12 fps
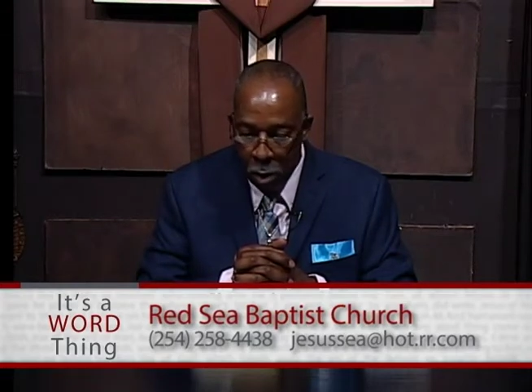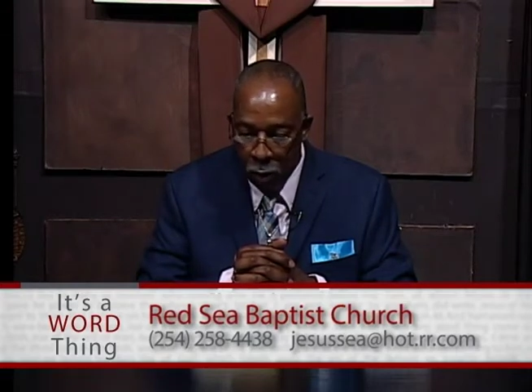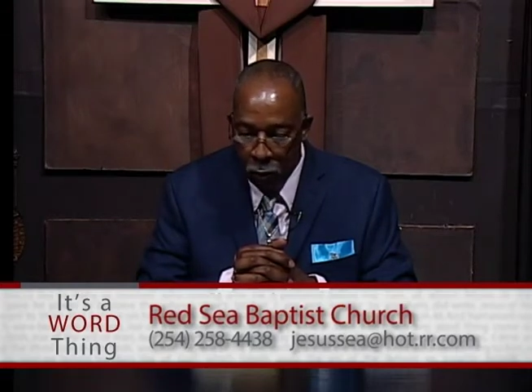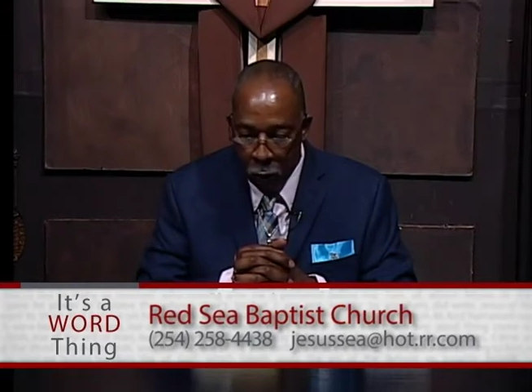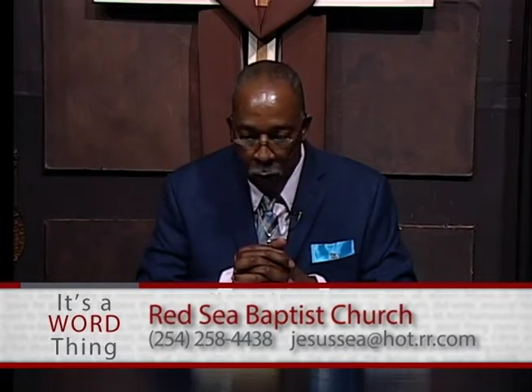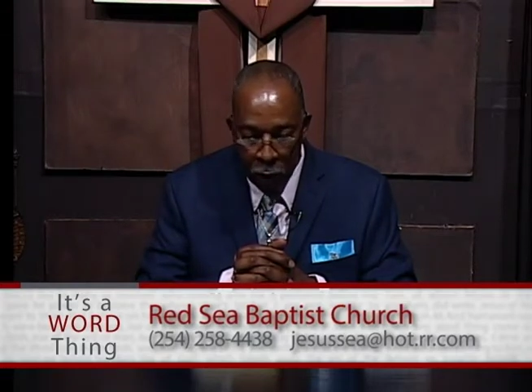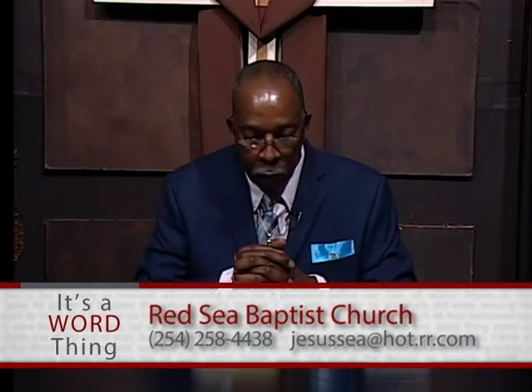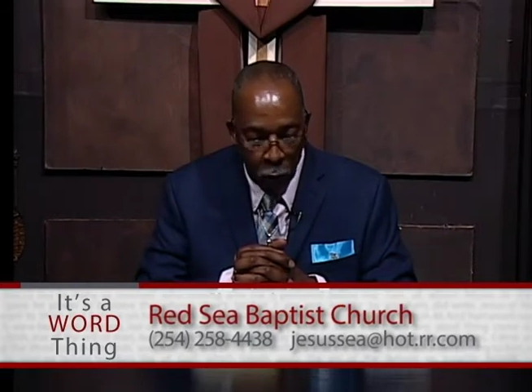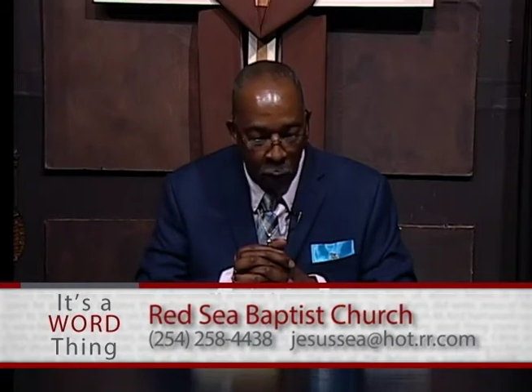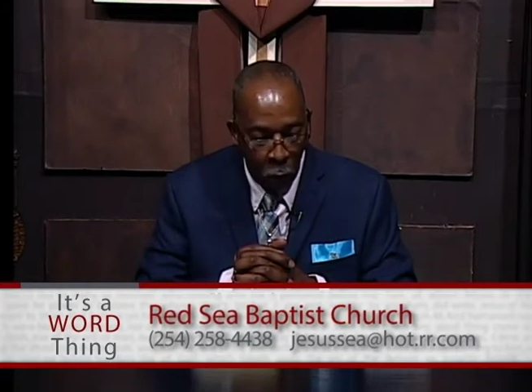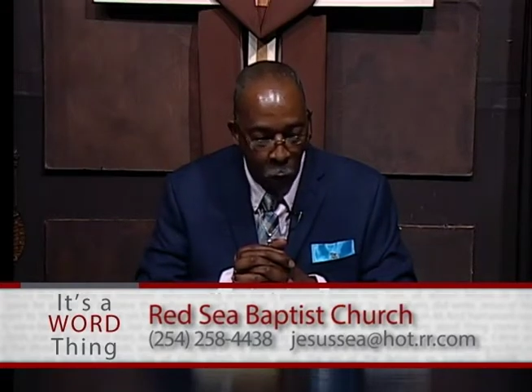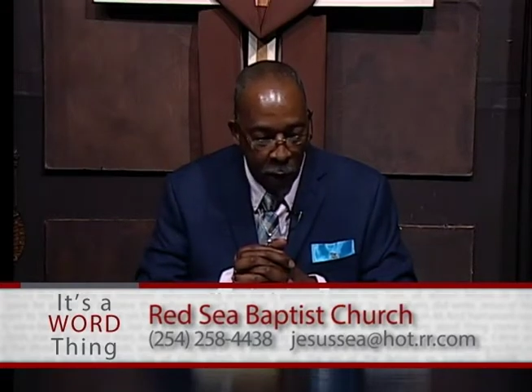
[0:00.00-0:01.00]
for us so
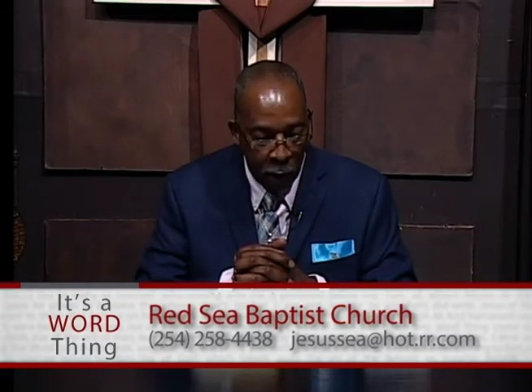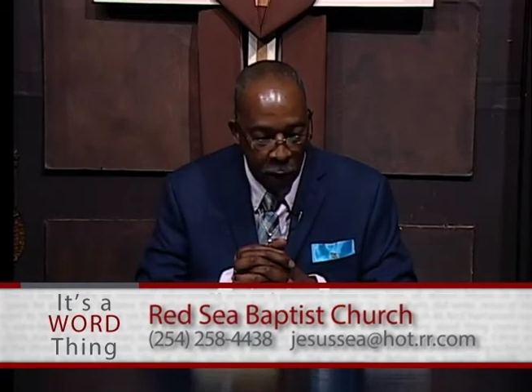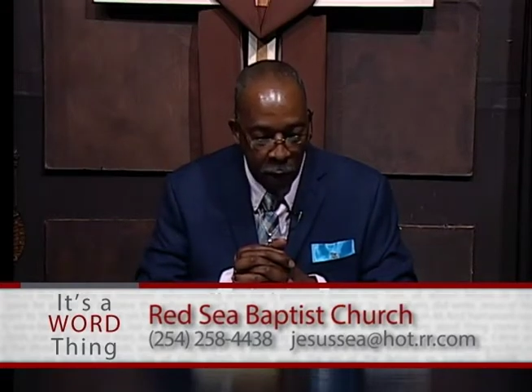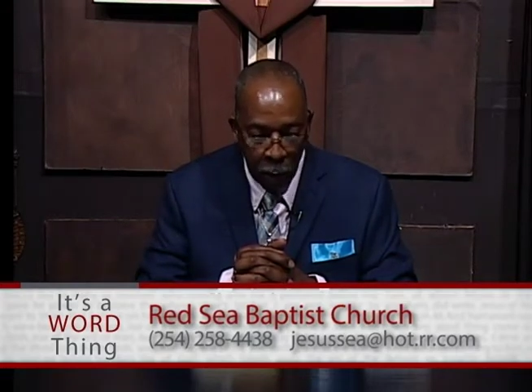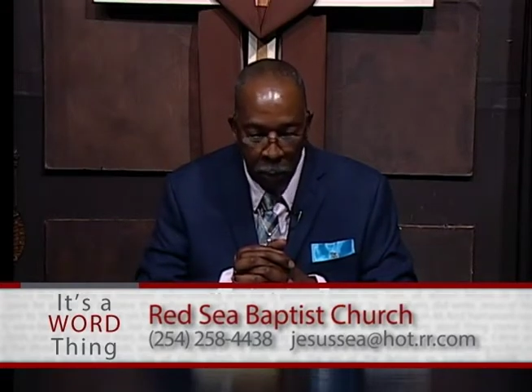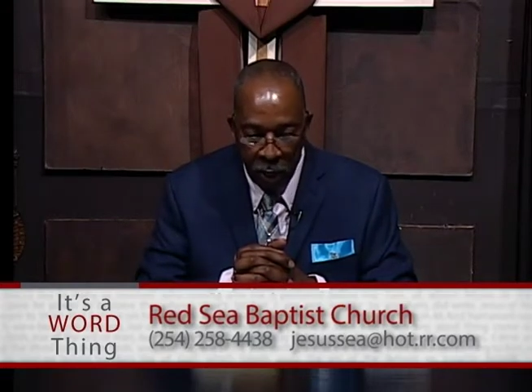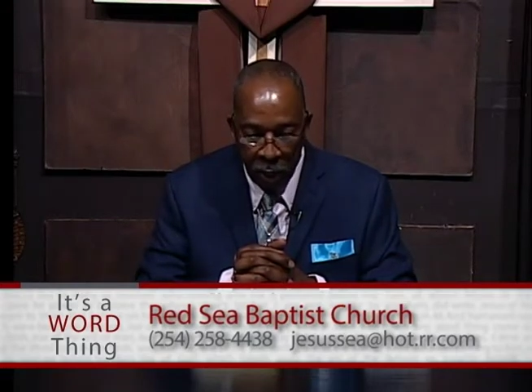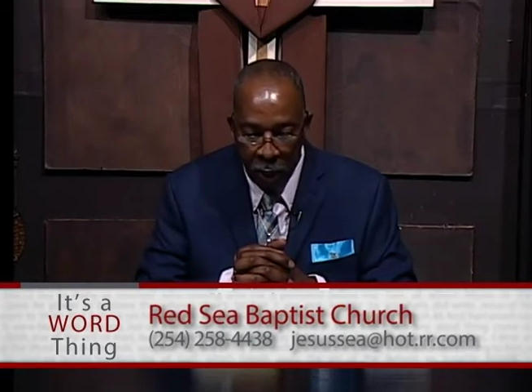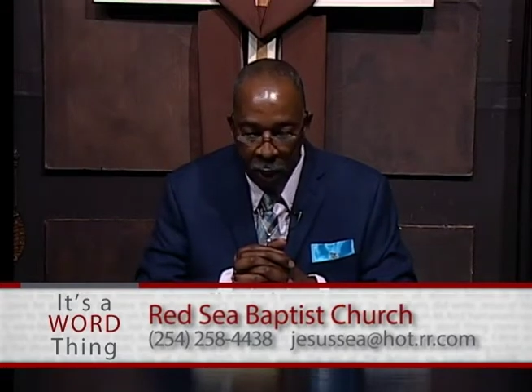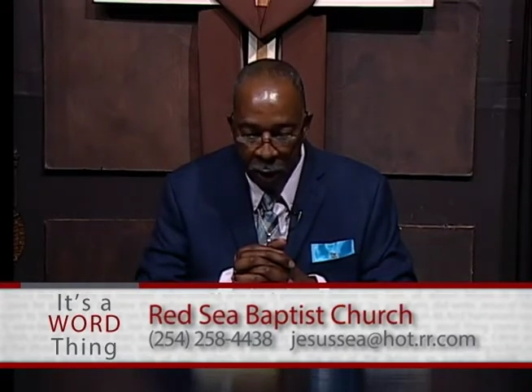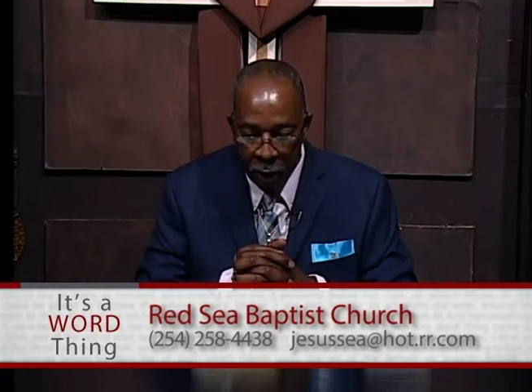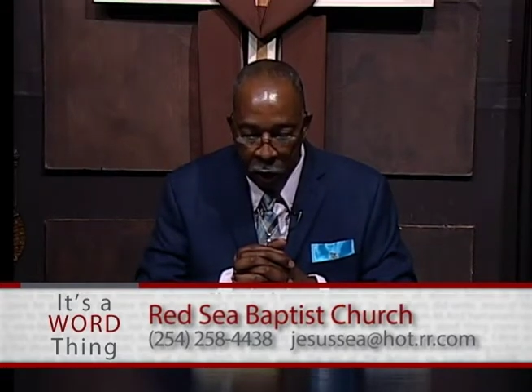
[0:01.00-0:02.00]
that we can get a better
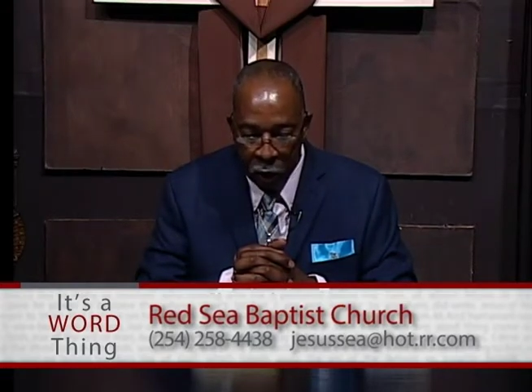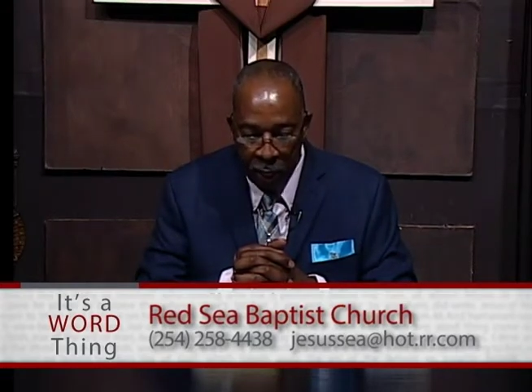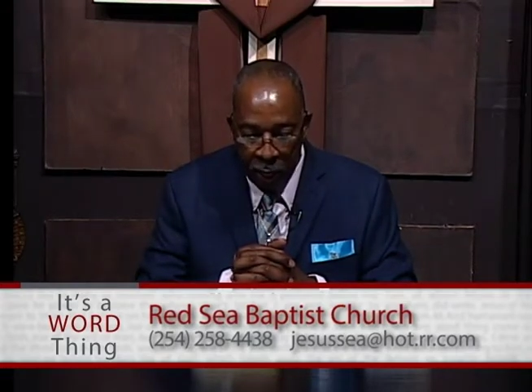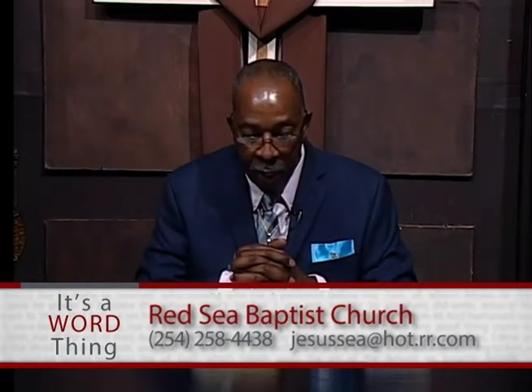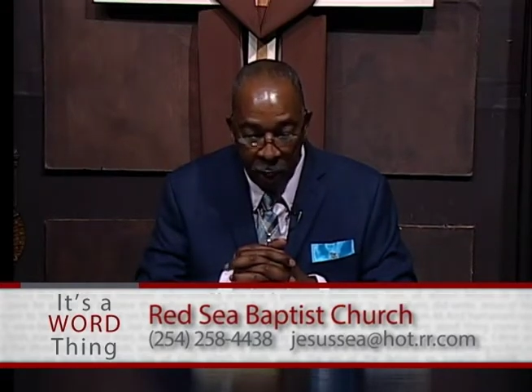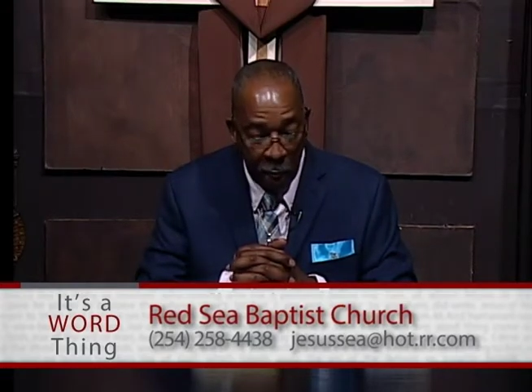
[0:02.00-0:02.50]
understanding.